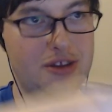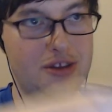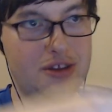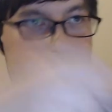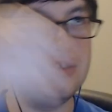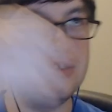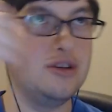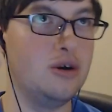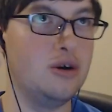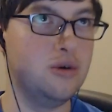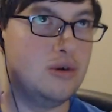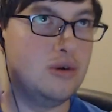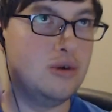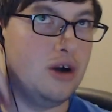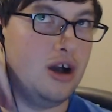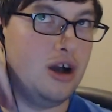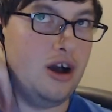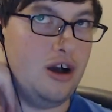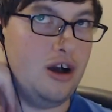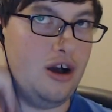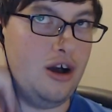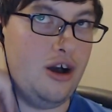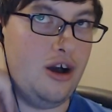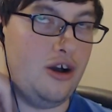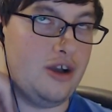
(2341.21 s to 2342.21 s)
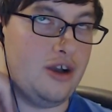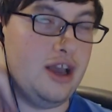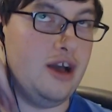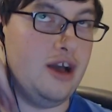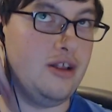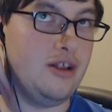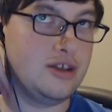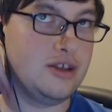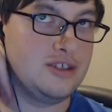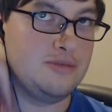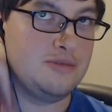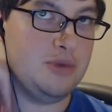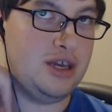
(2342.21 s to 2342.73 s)
So, okay, I'll
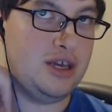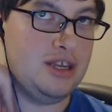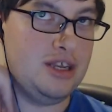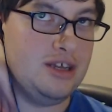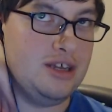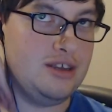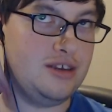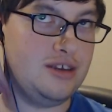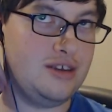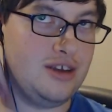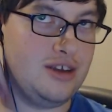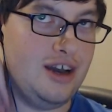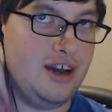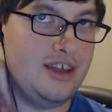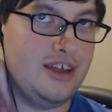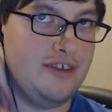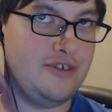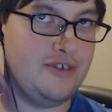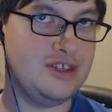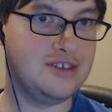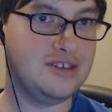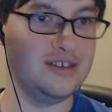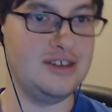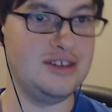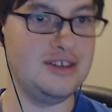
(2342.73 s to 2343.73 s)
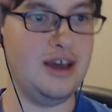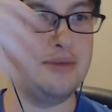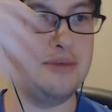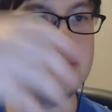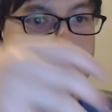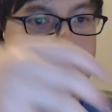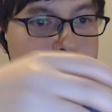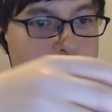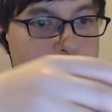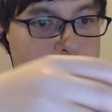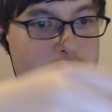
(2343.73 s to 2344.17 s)
explain it kind of in steps. You